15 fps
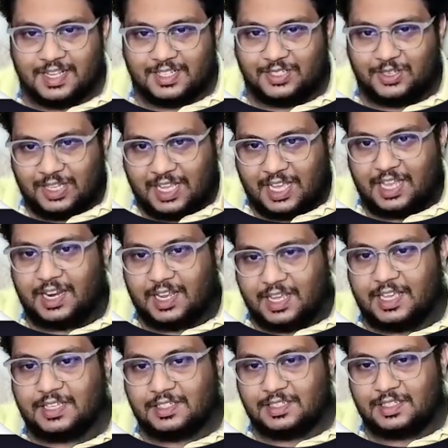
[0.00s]
So there
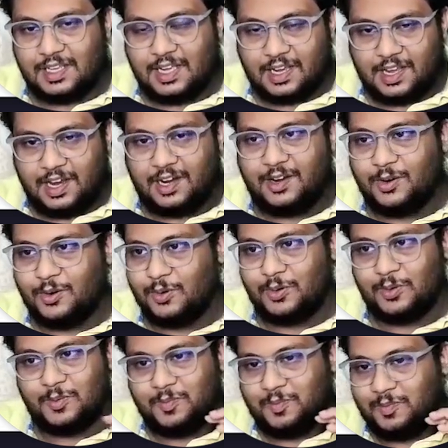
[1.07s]
is a kid
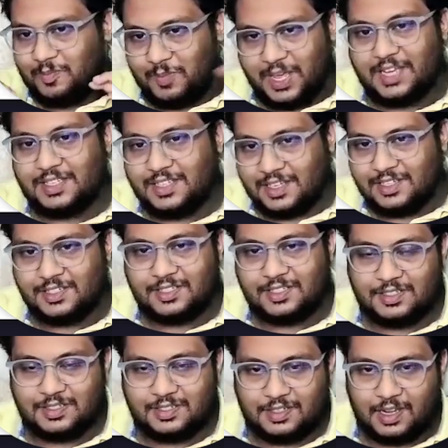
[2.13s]
who makes
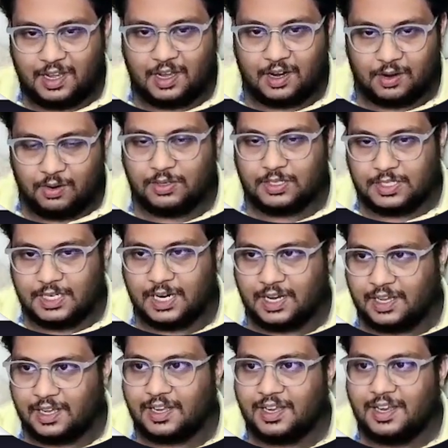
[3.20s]
his clothes
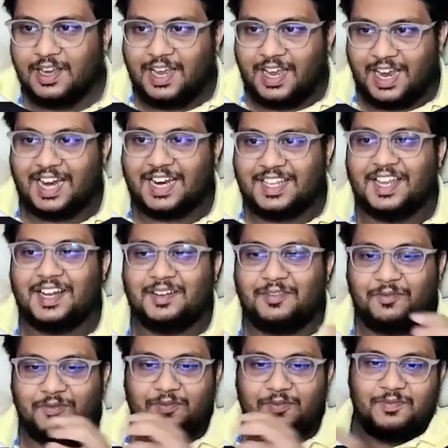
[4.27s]
dirty, and
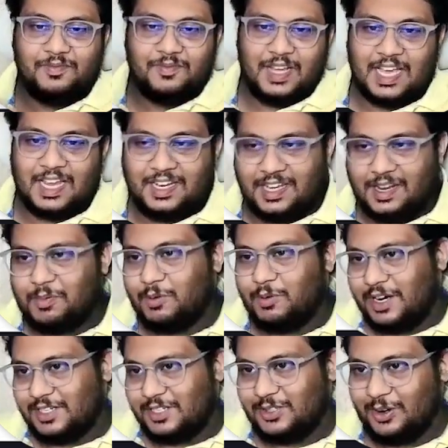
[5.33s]
then Ariel
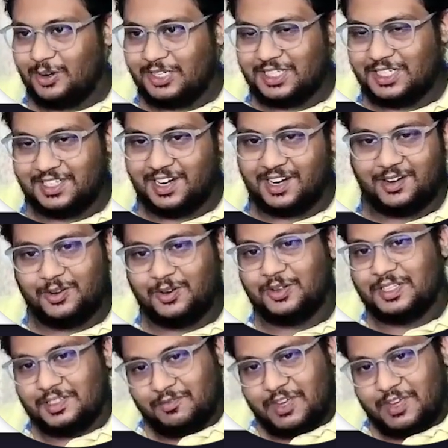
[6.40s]
provides a solution that no,
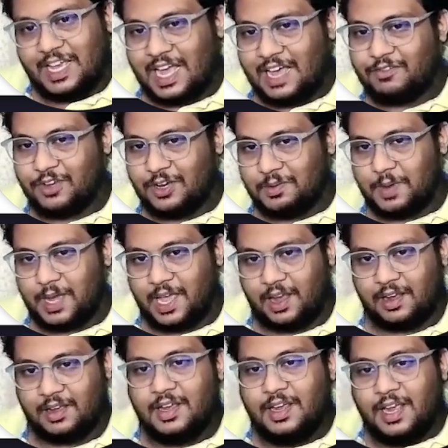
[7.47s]
we have your back,
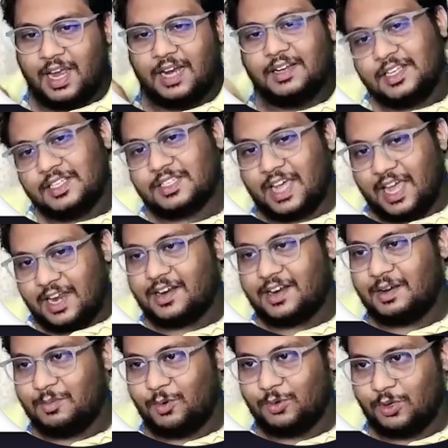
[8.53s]
and this can
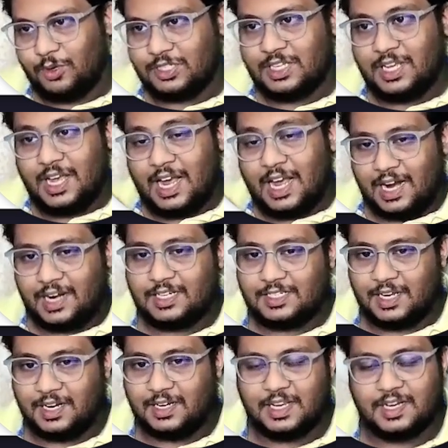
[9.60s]
remove those hard
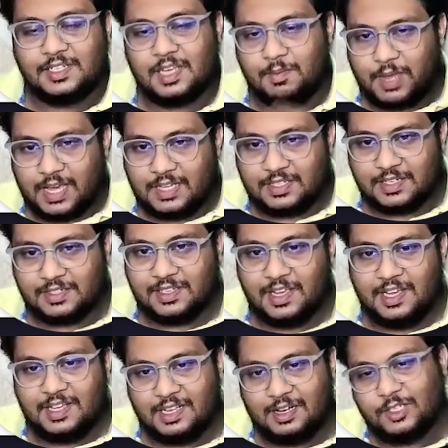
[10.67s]
stains. In some cases,
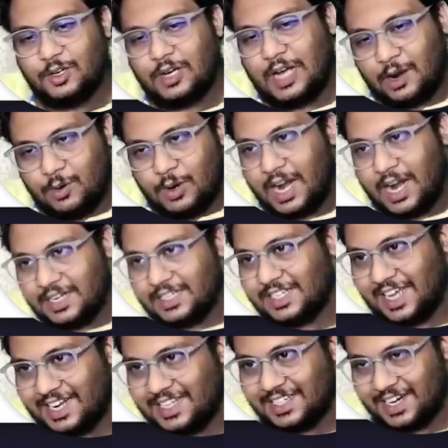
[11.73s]
they'll show how hard
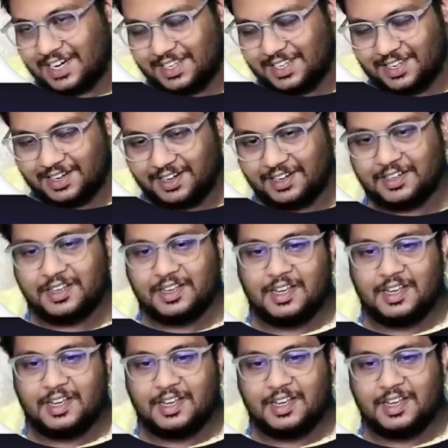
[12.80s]
stains are there, right?